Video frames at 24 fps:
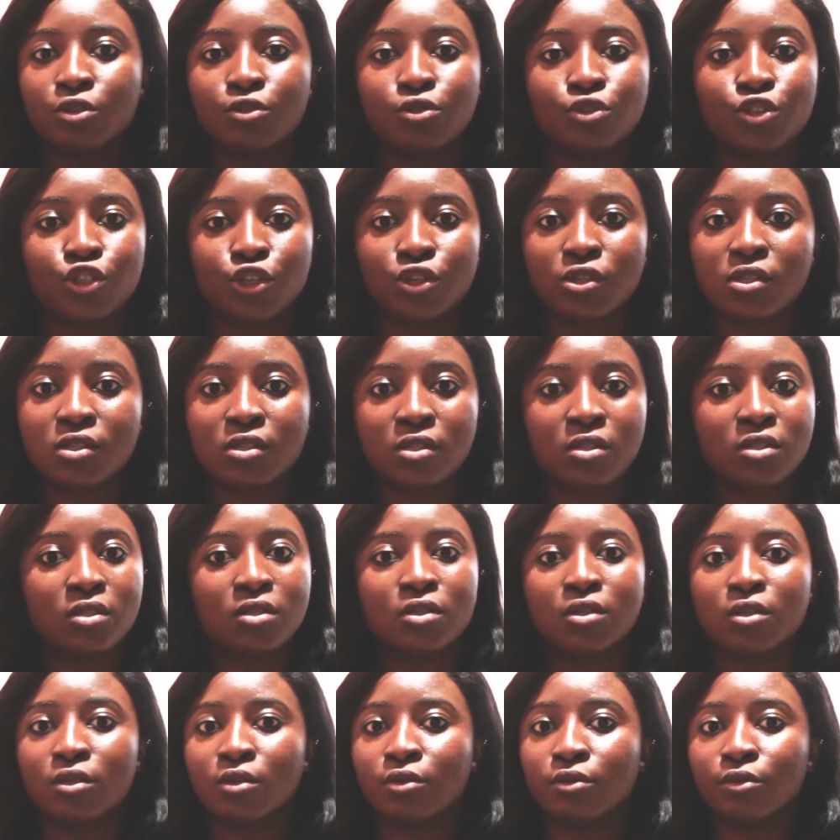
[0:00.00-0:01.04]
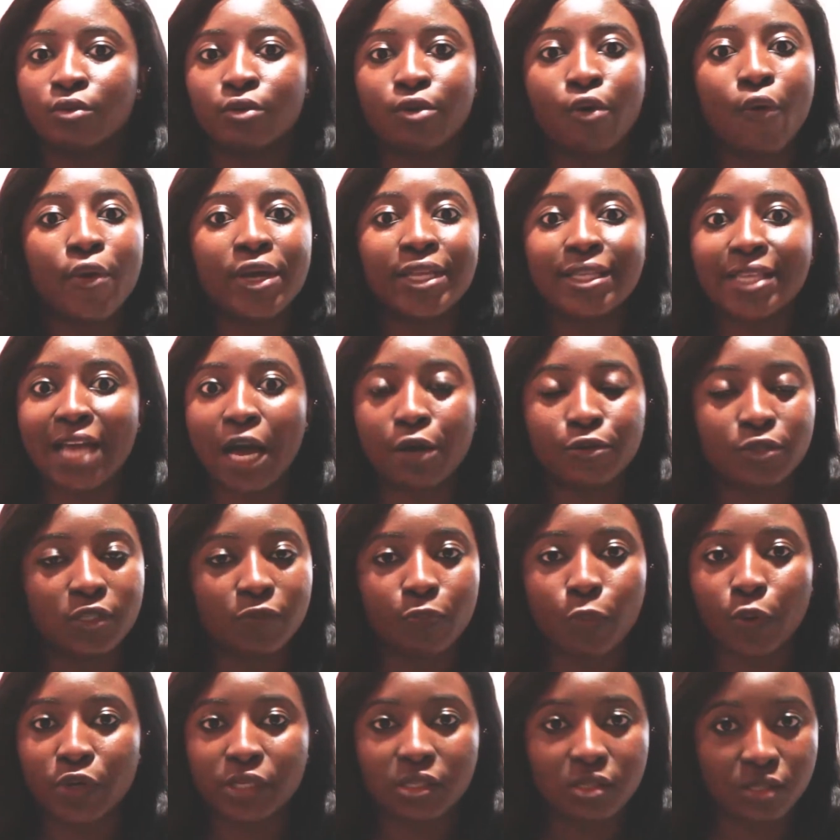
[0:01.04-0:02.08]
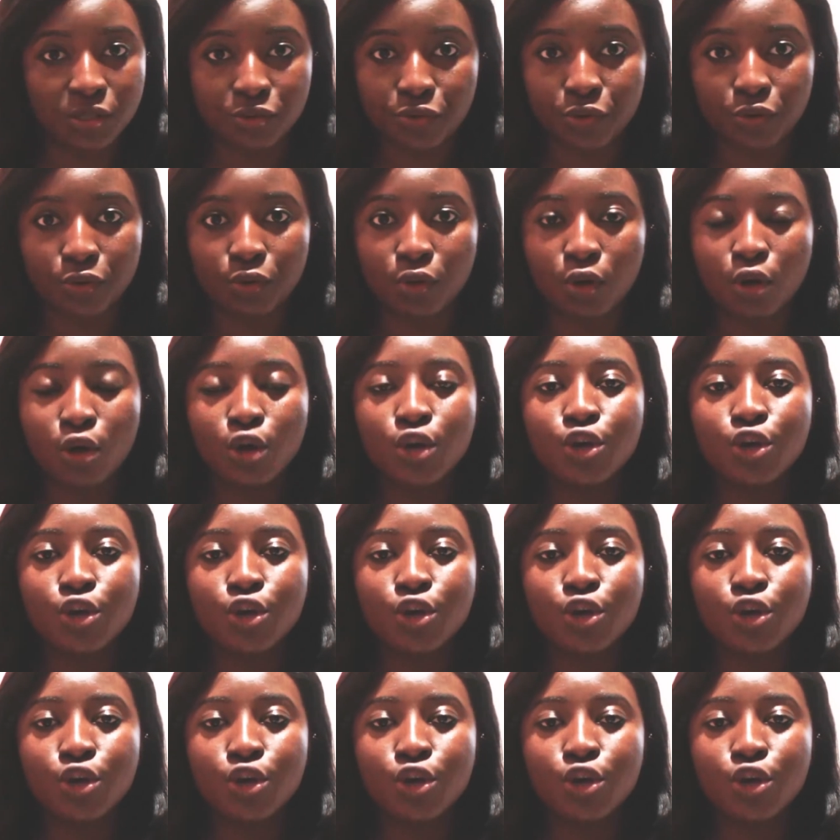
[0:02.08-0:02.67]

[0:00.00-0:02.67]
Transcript: just going down to point zero.